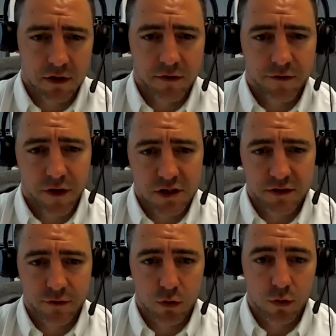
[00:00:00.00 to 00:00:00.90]
First
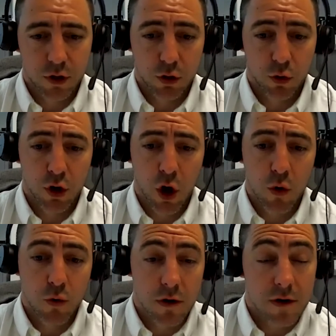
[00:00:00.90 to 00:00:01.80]
of all, you'll
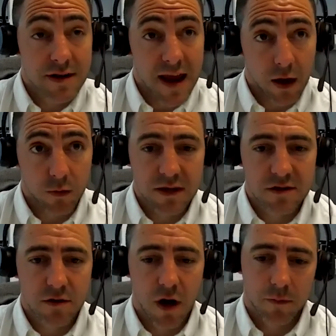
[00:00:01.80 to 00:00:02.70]
no doubt need
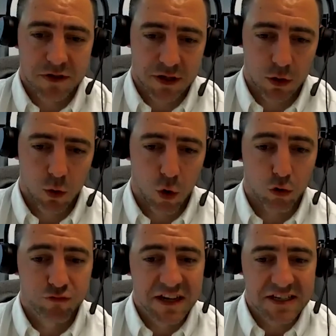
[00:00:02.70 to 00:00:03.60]
to upskill
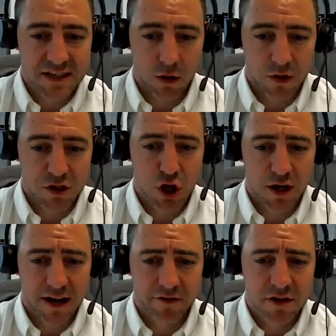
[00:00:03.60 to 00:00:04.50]
or reskill in
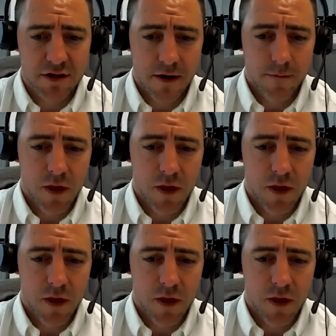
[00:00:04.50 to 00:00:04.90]
certain areas.